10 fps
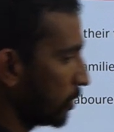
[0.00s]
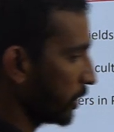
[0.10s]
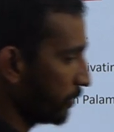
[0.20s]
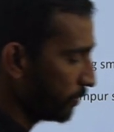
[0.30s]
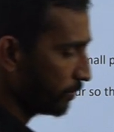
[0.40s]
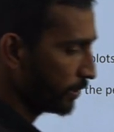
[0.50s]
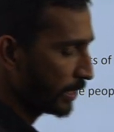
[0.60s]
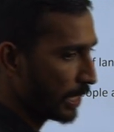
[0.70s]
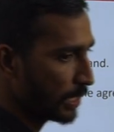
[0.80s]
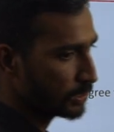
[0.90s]
okay,
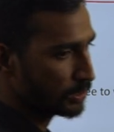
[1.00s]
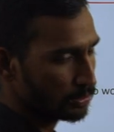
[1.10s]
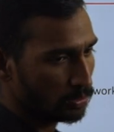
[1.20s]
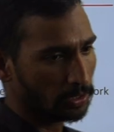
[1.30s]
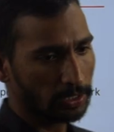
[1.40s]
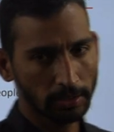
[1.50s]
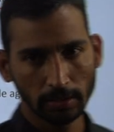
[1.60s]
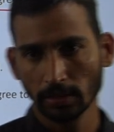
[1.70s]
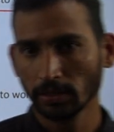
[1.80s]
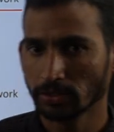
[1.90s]
very large, okay,
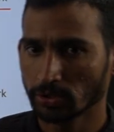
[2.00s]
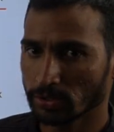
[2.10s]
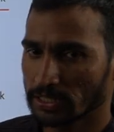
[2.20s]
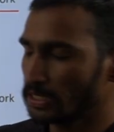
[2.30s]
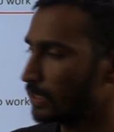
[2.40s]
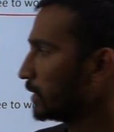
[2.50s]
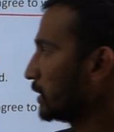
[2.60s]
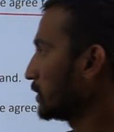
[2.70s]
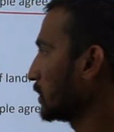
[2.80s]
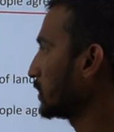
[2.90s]
so
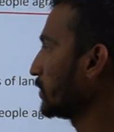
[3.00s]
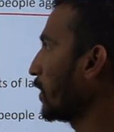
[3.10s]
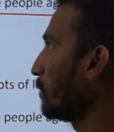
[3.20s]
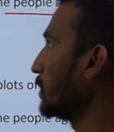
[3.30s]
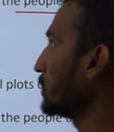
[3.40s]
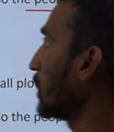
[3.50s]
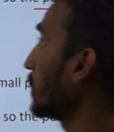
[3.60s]
60 families